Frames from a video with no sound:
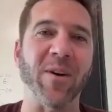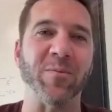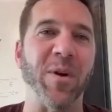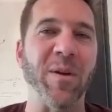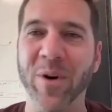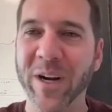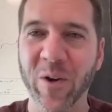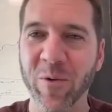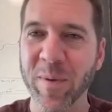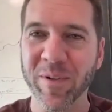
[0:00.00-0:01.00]
I was probably bringing
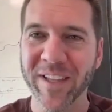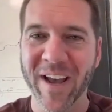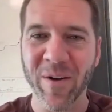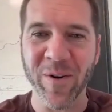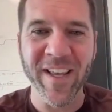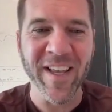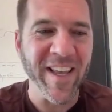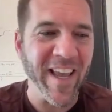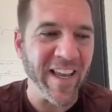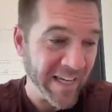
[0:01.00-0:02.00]
other people down,
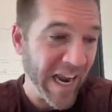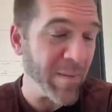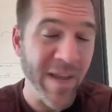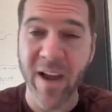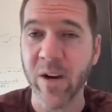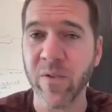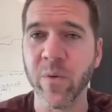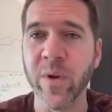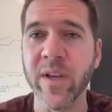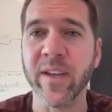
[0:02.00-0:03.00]
and he got me out of here for
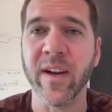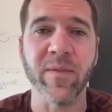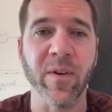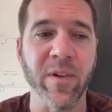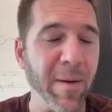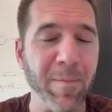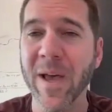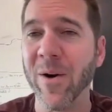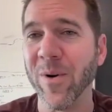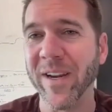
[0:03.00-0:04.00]
a week, and I felt a lot
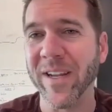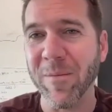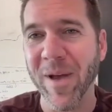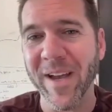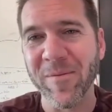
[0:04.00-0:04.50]
better when I came back.